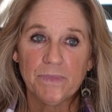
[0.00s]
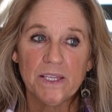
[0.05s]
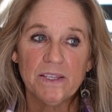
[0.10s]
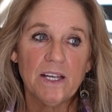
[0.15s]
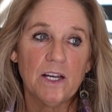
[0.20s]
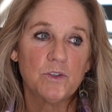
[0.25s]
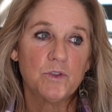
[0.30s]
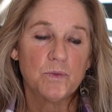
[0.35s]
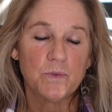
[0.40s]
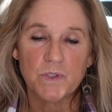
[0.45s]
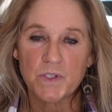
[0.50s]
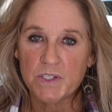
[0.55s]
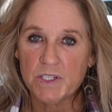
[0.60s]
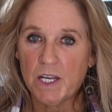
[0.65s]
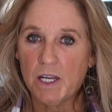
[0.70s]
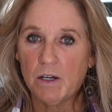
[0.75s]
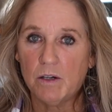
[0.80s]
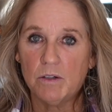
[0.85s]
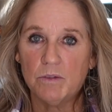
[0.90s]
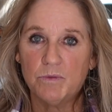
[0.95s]
That's for
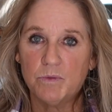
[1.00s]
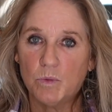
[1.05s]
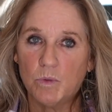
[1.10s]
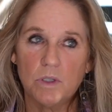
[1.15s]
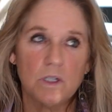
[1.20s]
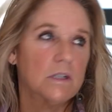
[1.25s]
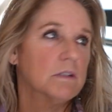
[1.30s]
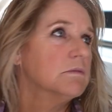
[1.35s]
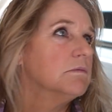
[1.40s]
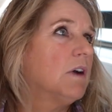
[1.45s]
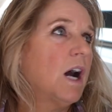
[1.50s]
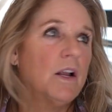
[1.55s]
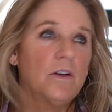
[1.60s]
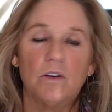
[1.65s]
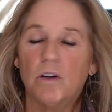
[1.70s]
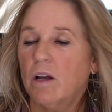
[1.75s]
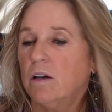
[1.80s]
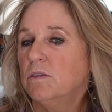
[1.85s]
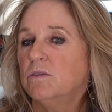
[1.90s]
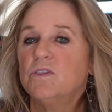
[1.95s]
sale for, I
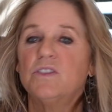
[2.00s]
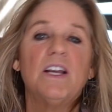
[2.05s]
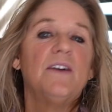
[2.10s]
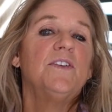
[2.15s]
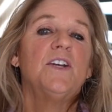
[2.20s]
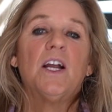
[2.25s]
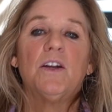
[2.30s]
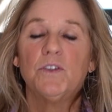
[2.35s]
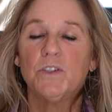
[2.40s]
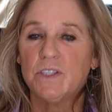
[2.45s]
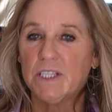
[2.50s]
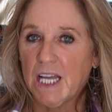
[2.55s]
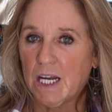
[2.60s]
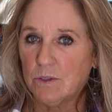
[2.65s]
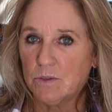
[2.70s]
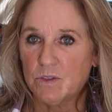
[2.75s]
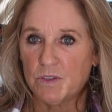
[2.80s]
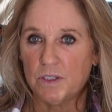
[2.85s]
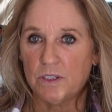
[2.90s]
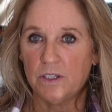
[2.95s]
don't know,
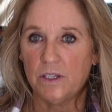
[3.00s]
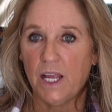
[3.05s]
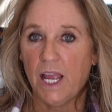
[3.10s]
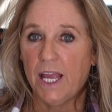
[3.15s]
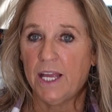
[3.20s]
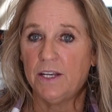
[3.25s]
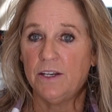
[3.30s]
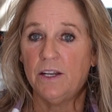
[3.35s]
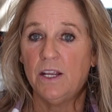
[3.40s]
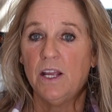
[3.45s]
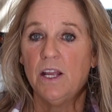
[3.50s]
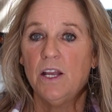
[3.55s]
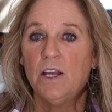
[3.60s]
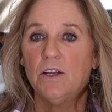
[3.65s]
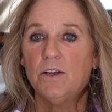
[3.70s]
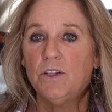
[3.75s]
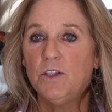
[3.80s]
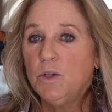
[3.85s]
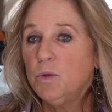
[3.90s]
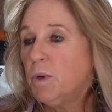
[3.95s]
$700,000. And
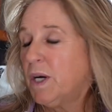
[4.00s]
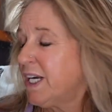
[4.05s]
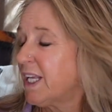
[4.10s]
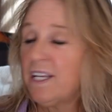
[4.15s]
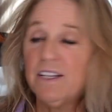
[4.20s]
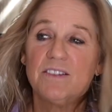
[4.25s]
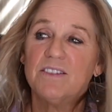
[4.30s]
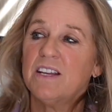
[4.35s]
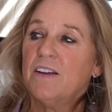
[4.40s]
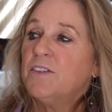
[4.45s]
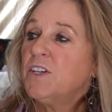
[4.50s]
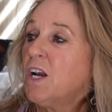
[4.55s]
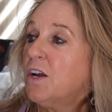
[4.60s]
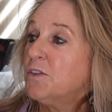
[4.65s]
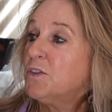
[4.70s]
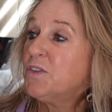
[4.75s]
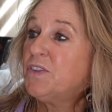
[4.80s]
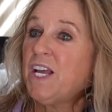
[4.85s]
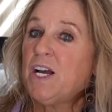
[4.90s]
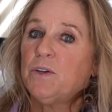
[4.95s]
you want to get
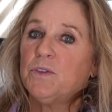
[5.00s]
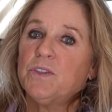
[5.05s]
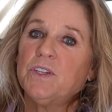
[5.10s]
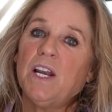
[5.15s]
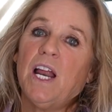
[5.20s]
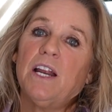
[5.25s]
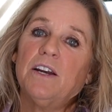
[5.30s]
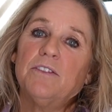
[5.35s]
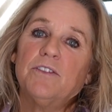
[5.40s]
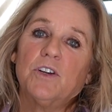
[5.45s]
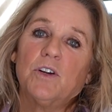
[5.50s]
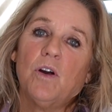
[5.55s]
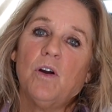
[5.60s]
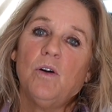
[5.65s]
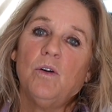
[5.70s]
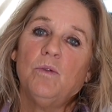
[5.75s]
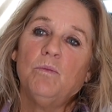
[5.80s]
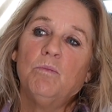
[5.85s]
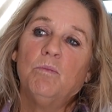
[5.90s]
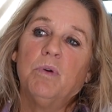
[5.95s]
$700,000 out of your
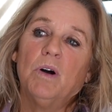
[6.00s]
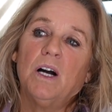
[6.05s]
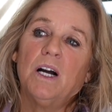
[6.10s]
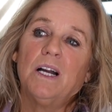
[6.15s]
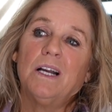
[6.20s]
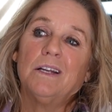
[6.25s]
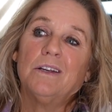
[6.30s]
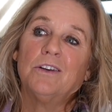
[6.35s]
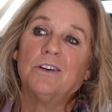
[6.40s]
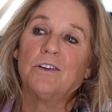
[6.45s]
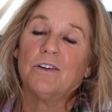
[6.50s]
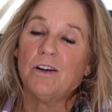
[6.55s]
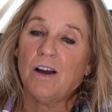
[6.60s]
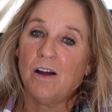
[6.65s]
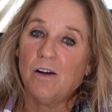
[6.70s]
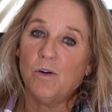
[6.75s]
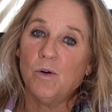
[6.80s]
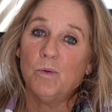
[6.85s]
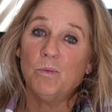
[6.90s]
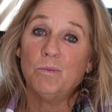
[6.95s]
home, but your
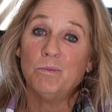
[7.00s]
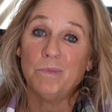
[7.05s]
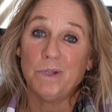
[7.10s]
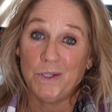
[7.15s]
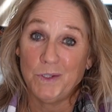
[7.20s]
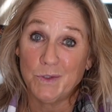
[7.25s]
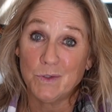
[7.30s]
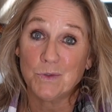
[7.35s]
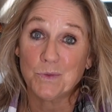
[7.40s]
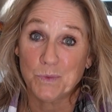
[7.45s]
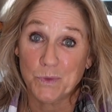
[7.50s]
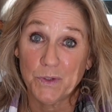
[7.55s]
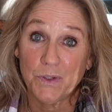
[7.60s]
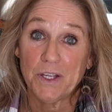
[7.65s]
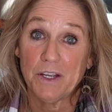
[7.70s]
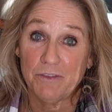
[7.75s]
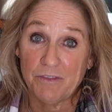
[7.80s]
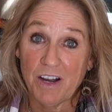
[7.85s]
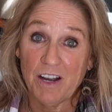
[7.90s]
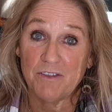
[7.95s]
home is
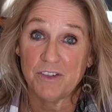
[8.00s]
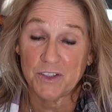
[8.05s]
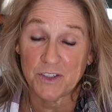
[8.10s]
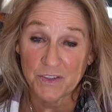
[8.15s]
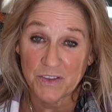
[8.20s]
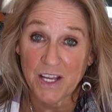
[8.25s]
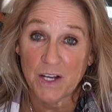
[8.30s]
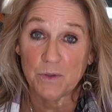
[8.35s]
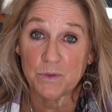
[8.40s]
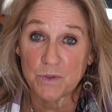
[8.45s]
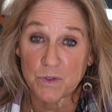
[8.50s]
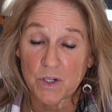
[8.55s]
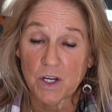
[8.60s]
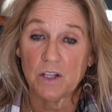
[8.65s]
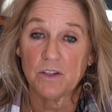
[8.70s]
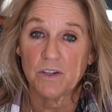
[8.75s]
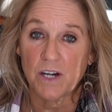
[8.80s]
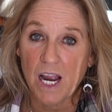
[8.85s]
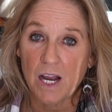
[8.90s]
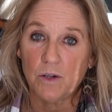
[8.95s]
really a
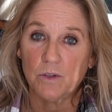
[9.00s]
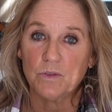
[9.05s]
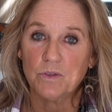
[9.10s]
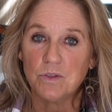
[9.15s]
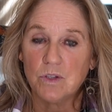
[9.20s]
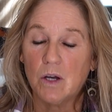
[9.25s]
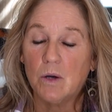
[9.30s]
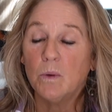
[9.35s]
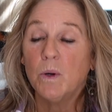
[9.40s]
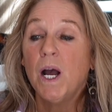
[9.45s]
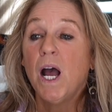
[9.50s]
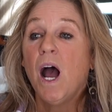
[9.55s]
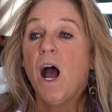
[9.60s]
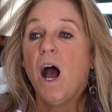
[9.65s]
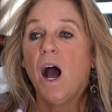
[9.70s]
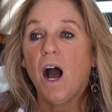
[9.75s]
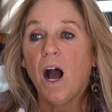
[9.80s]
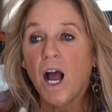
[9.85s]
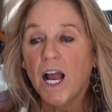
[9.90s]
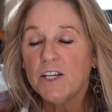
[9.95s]
$500,000 house. So
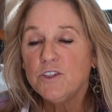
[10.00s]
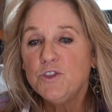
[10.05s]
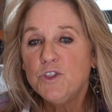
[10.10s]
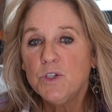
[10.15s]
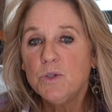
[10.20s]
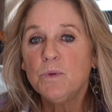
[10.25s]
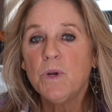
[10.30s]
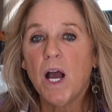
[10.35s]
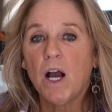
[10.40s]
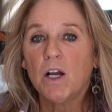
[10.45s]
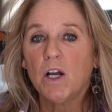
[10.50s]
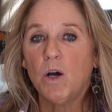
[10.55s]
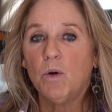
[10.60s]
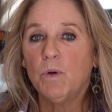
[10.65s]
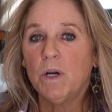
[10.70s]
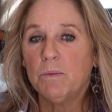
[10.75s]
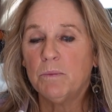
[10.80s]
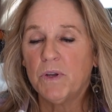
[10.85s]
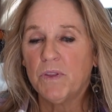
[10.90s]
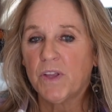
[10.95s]
I do not go
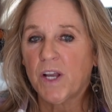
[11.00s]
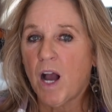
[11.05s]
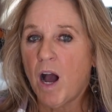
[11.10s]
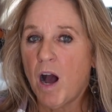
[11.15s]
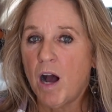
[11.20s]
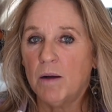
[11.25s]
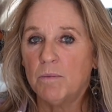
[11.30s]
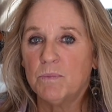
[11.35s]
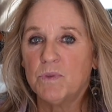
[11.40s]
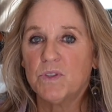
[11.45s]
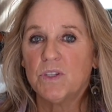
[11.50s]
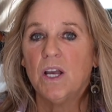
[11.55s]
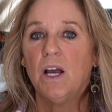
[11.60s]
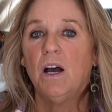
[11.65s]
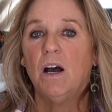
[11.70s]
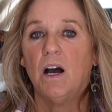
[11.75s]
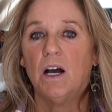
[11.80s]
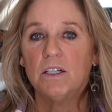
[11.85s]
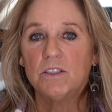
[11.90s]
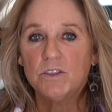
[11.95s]
in with comps
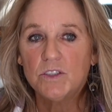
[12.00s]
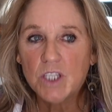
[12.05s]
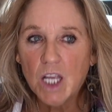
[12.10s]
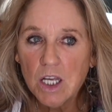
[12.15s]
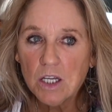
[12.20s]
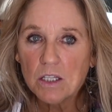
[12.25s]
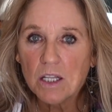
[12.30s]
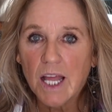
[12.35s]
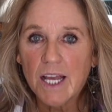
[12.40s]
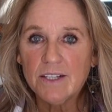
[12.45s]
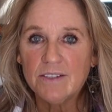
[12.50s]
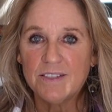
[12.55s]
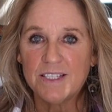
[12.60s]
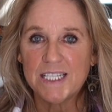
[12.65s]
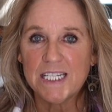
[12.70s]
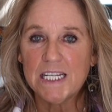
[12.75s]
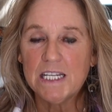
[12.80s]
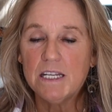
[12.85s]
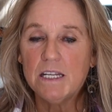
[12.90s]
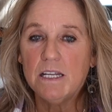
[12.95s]
until I
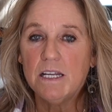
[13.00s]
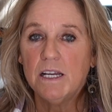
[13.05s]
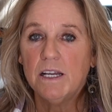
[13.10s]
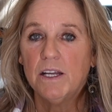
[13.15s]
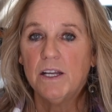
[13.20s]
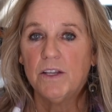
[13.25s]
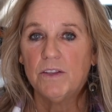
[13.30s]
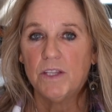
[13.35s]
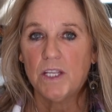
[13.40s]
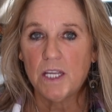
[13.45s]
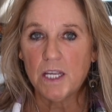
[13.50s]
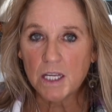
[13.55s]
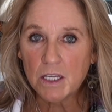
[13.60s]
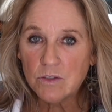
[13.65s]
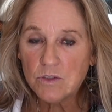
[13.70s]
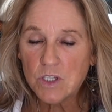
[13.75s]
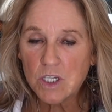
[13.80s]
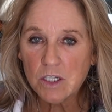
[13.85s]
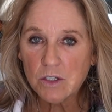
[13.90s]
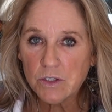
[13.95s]
see the
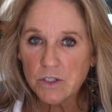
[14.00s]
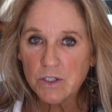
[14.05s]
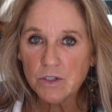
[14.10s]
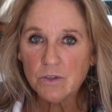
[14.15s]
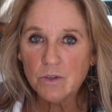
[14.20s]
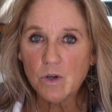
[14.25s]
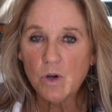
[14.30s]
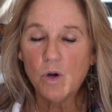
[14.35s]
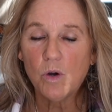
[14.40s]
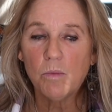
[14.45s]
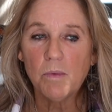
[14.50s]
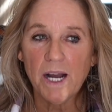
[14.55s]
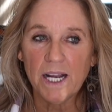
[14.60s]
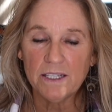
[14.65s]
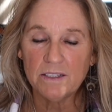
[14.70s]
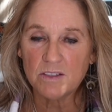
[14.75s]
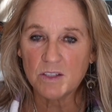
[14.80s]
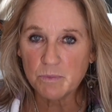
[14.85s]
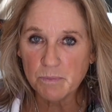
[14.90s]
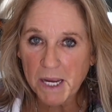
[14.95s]
interior of the home. I
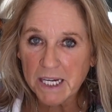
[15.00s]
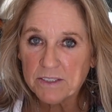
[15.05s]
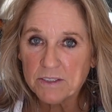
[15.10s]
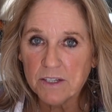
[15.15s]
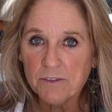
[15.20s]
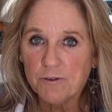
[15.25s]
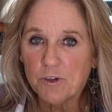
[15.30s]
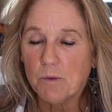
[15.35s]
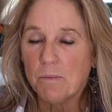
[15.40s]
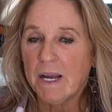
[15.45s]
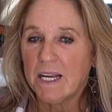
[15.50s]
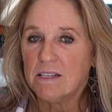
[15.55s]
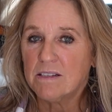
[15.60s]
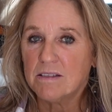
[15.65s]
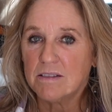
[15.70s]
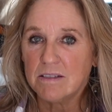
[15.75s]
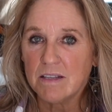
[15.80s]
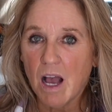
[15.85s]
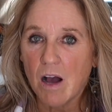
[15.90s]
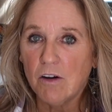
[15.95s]
inspect it for
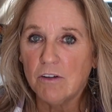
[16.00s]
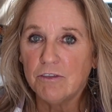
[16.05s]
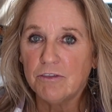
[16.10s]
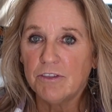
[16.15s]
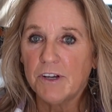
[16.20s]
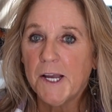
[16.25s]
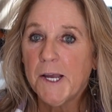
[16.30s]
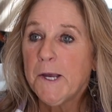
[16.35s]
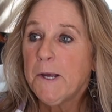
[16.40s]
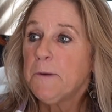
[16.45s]
myself.